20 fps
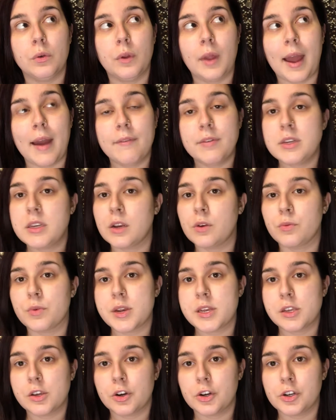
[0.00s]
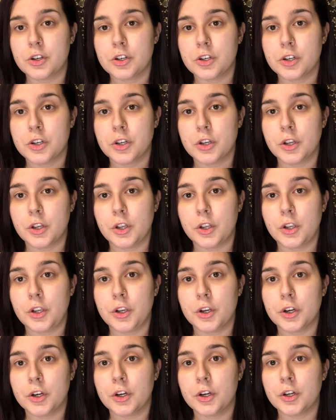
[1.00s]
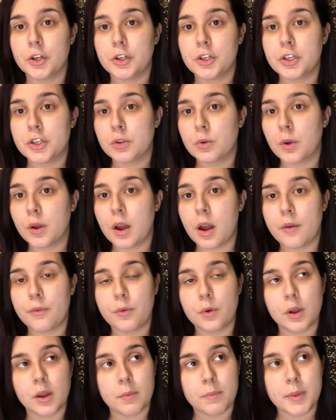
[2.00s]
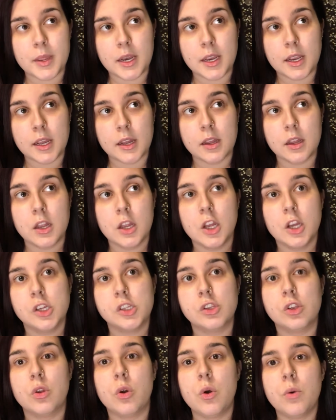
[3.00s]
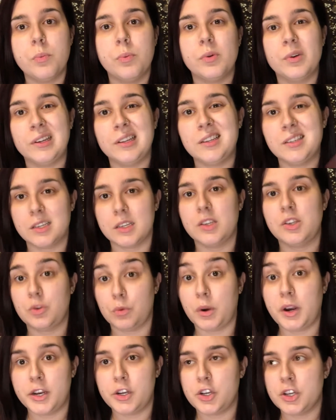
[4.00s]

haven't done research. You're just going off Wikipedia. So the whole point to what I